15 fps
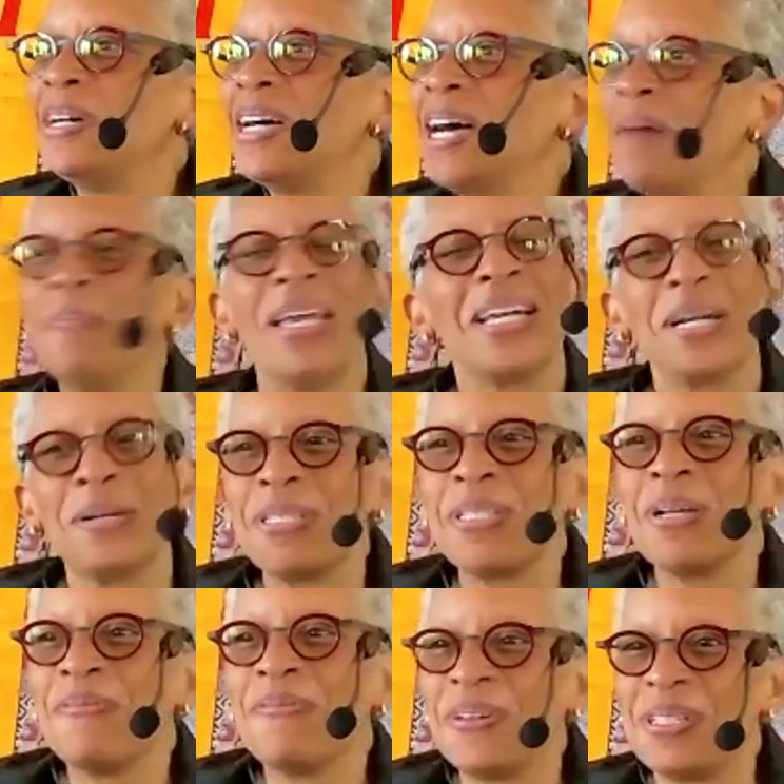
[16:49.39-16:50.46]
I make up
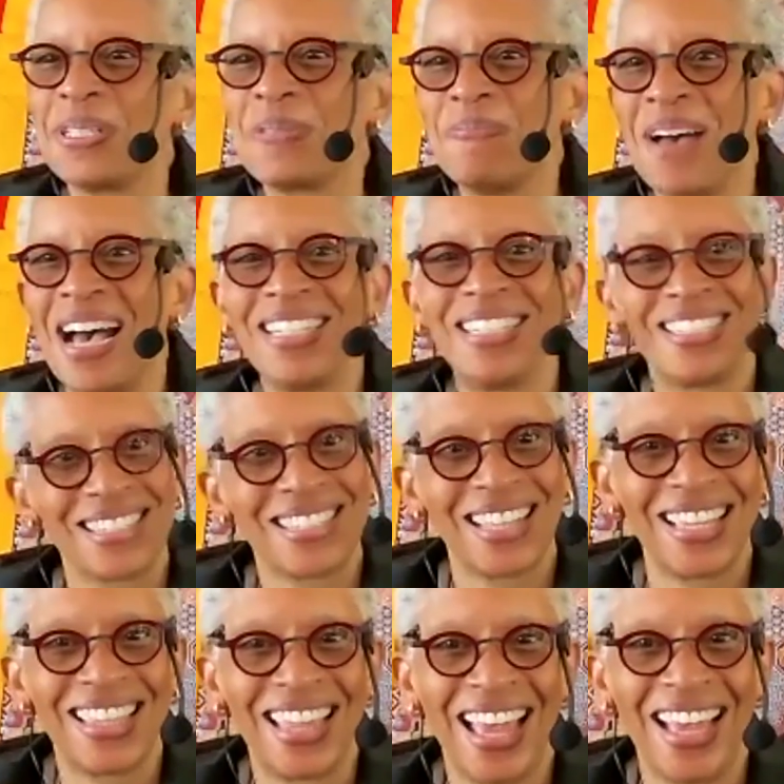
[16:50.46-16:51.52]
stuff on the spot, just
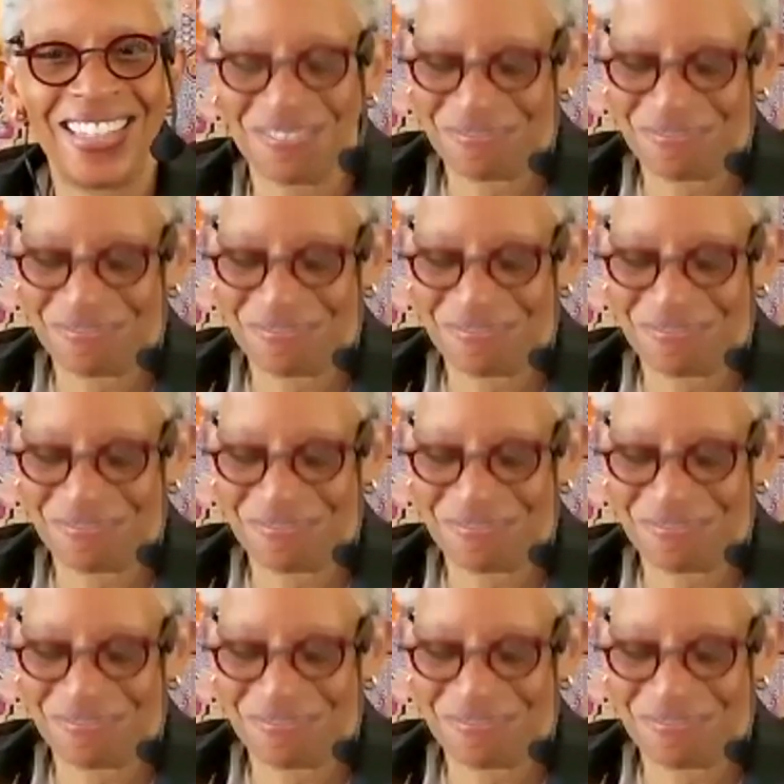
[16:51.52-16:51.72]
like that.